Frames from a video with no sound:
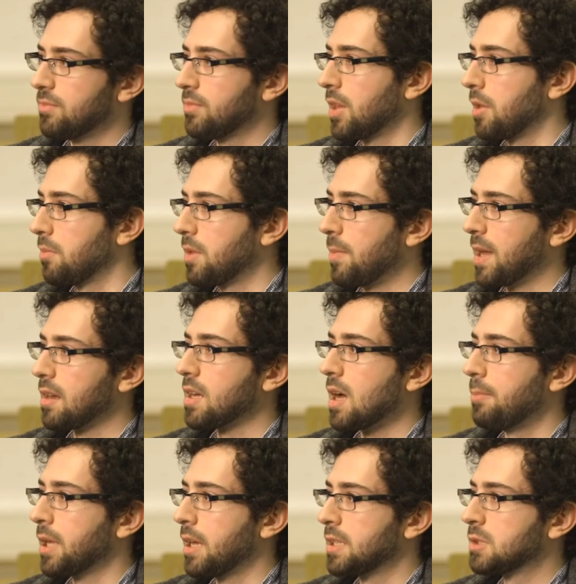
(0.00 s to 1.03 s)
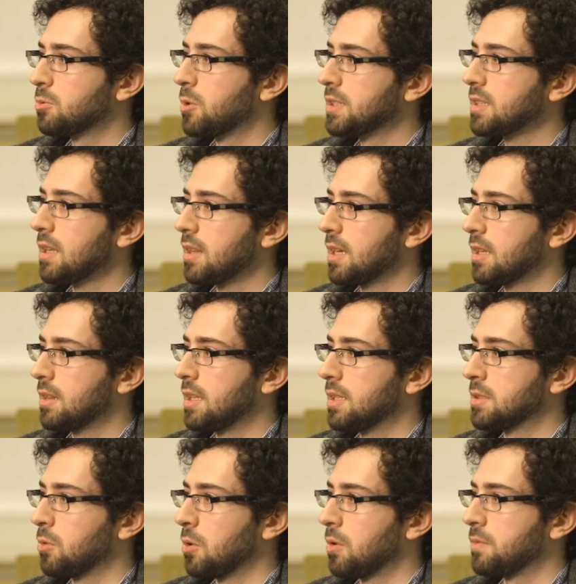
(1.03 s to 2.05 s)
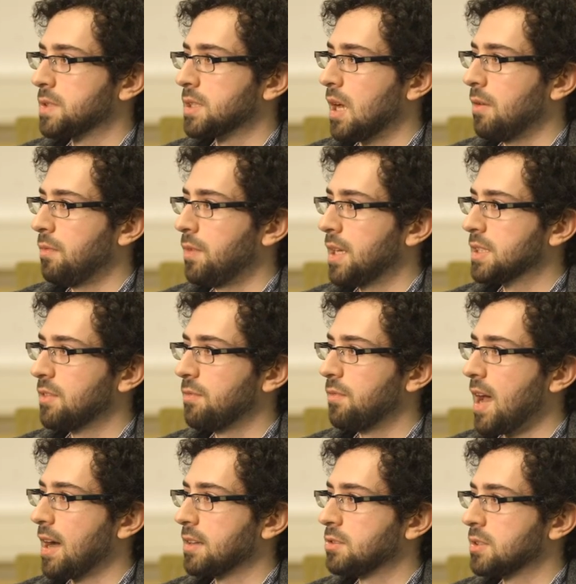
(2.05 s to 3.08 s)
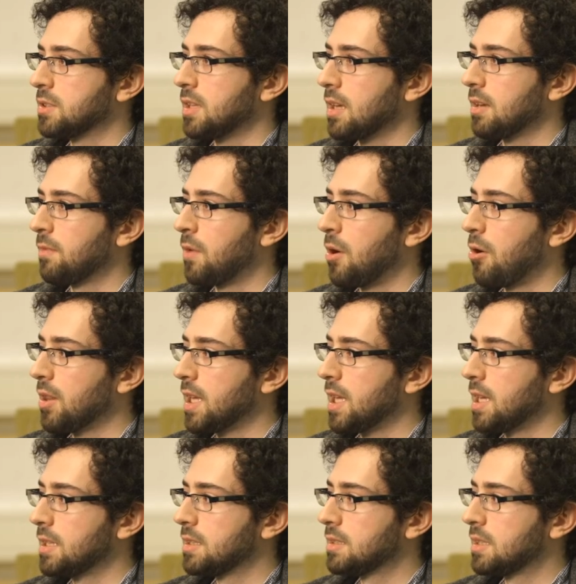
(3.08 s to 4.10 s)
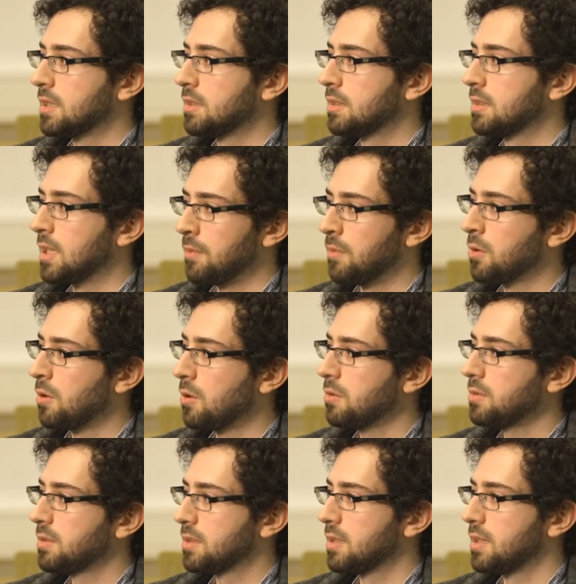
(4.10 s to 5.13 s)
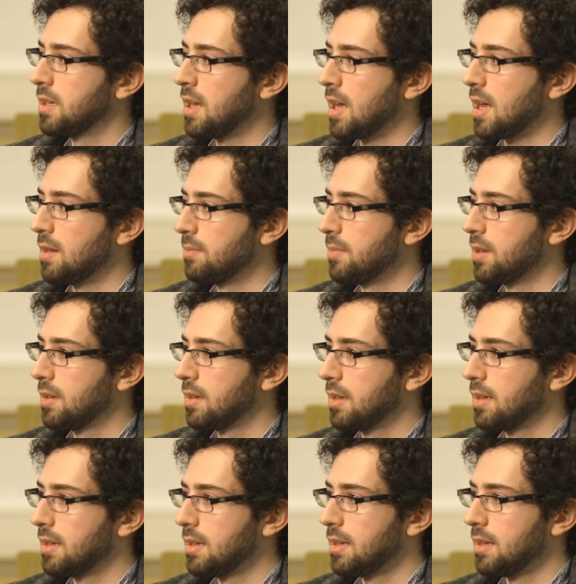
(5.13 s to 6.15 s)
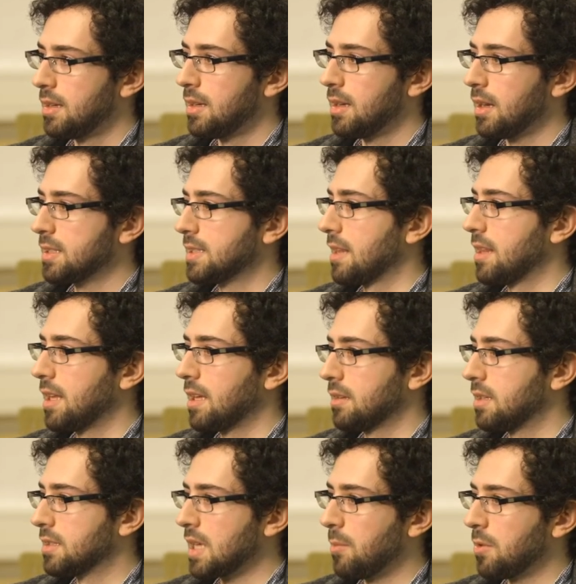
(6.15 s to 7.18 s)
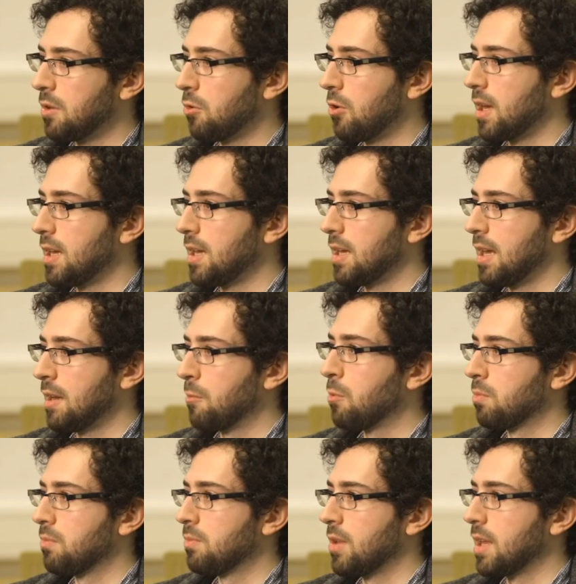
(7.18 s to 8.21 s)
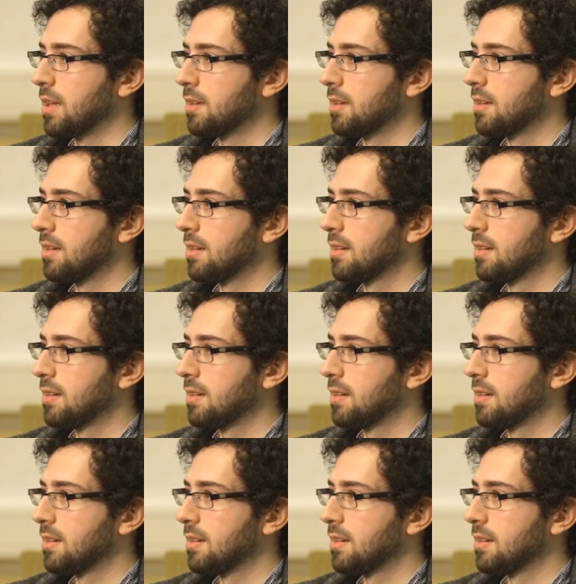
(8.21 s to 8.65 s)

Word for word: that, that make it complicated. So one is I think this sort of stuff is in fact just like fairly difficult, because mm-hmm. um, I think to some degree it re- like,